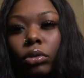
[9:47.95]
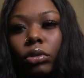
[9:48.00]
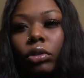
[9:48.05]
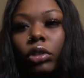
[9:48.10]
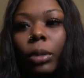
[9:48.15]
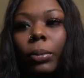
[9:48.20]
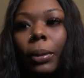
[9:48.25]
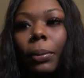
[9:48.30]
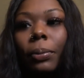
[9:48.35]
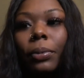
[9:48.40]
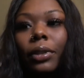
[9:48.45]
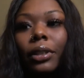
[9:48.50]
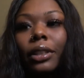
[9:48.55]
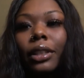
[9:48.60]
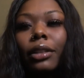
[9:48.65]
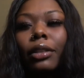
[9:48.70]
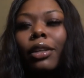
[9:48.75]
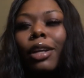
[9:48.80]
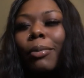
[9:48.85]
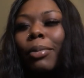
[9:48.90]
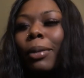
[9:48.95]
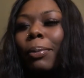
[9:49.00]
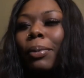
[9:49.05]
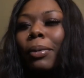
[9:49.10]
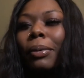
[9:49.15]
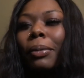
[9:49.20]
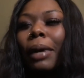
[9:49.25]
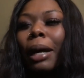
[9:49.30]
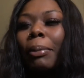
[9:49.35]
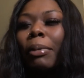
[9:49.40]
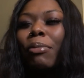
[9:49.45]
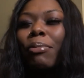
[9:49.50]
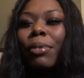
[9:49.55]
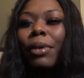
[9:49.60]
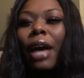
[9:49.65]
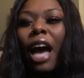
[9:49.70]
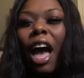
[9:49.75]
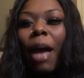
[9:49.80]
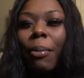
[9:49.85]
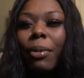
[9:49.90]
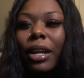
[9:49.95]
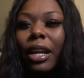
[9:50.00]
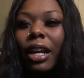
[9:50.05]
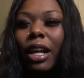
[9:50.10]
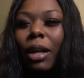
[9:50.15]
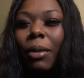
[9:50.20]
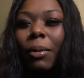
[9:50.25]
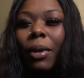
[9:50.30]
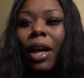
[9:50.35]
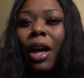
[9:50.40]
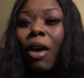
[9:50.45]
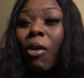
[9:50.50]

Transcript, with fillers: You know people was you know people happy be hyping it up.